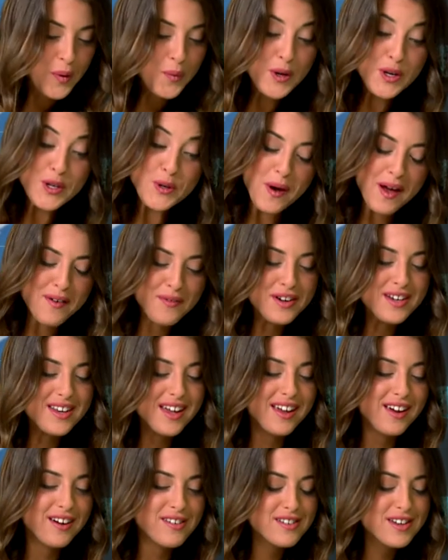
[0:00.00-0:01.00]
we do every day
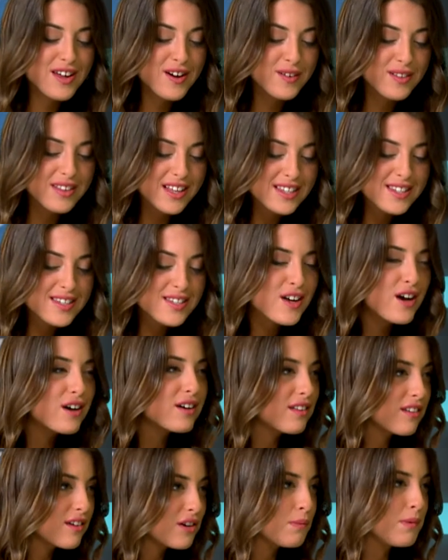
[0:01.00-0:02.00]
here. Now, let's talk a
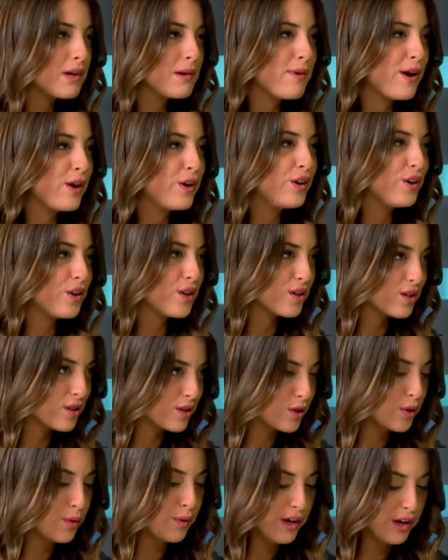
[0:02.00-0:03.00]
little bit about your
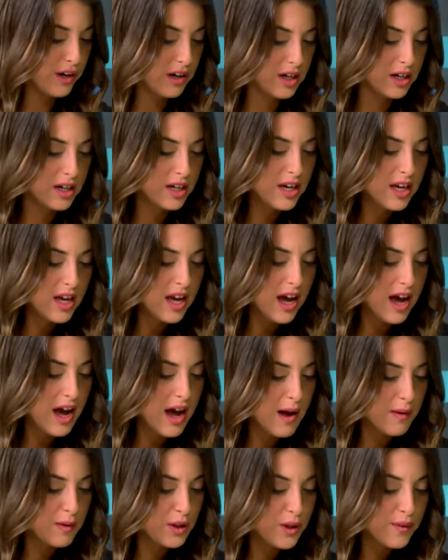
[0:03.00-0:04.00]
career.
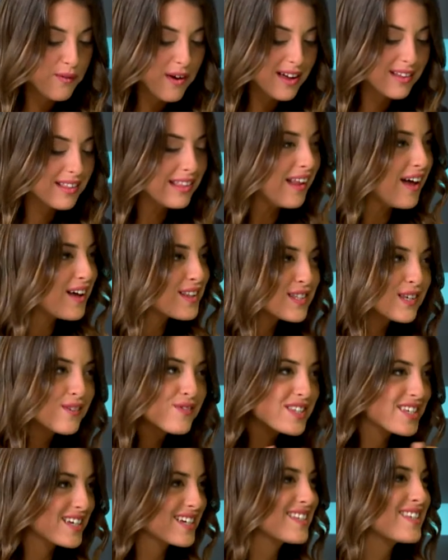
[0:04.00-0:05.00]
You've had lots of
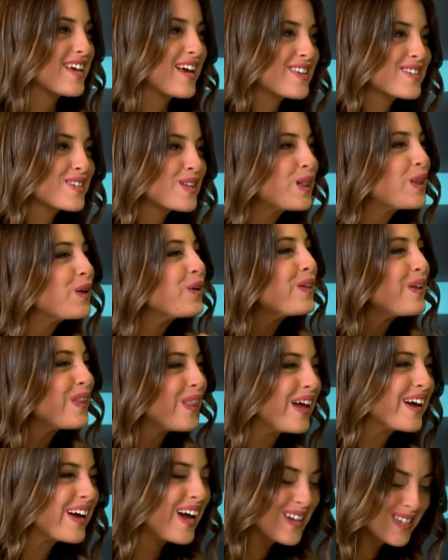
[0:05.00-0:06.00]
success, clearly,
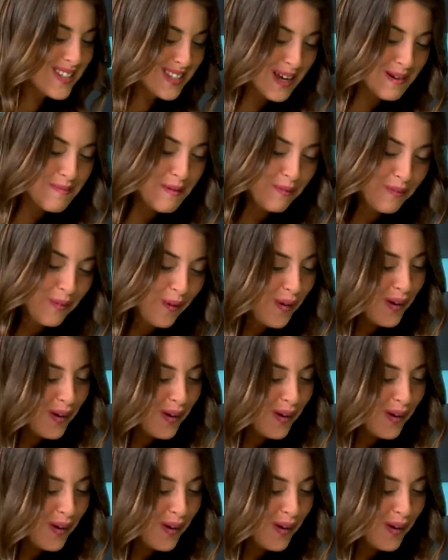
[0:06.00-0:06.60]
like I said before,